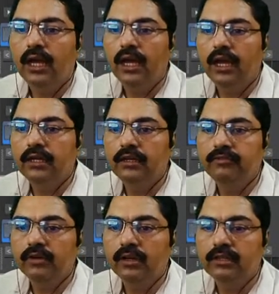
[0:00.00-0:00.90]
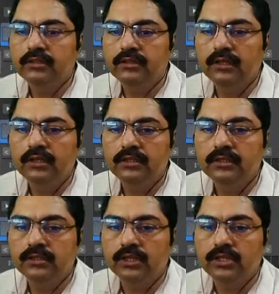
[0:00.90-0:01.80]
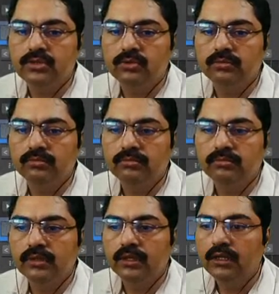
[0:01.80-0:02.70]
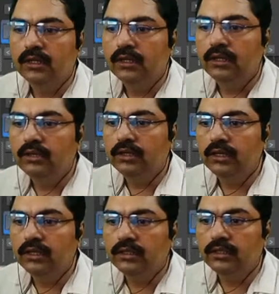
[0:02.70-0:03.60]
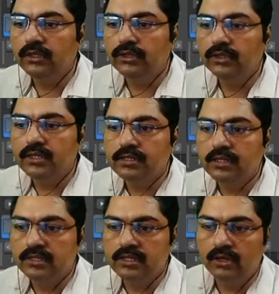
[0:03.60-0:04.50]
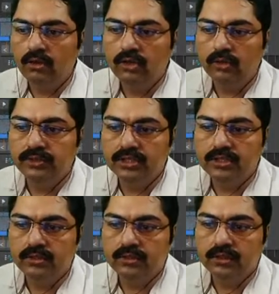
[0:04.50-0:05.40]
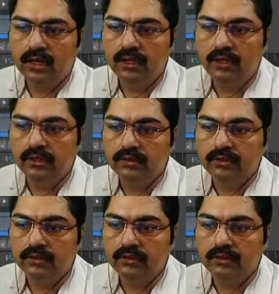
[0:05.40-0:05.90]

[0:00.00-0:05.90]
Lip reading: And if you click this, you can zoom. Here you can see all the objects are here.